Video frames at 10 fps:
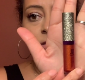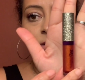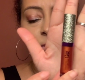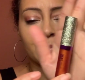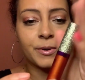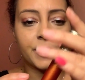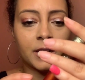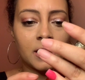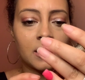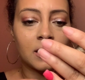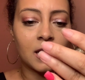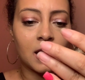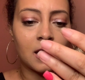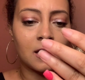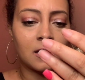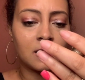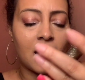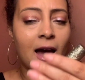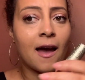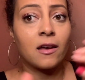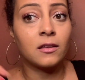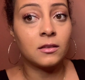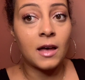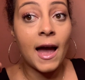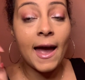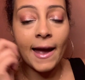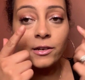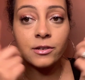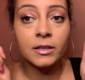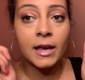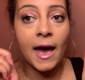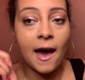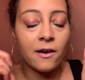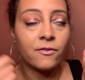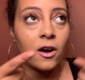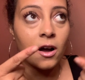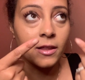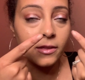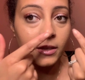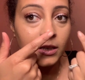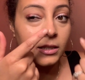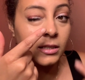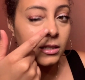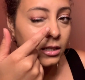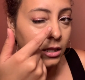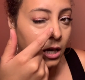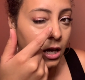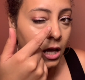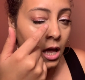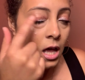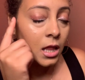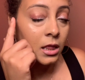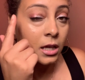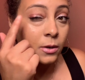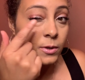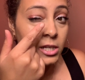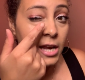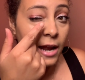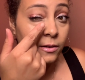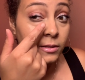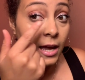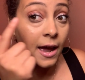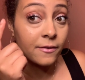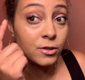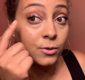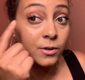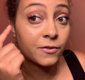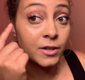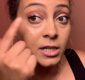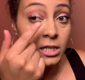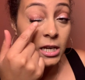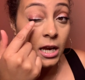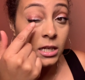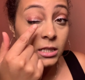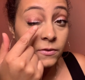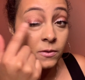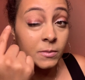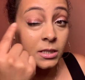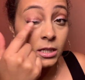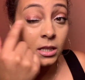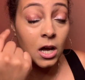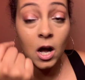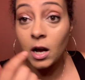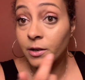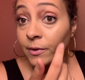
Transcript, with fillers: So pretty. And I actually have on the Stila liquid shadows. I have two different shades from Stila on